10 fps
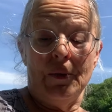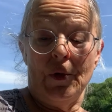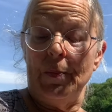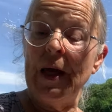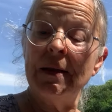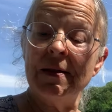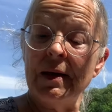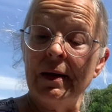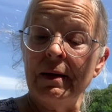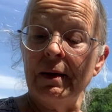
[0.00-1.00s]

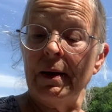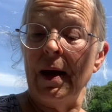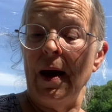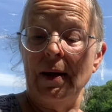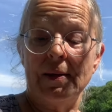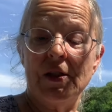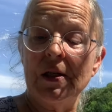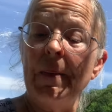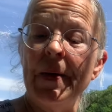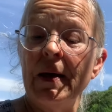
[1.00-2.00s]
repenting and
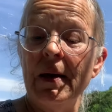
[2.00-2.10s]
stepping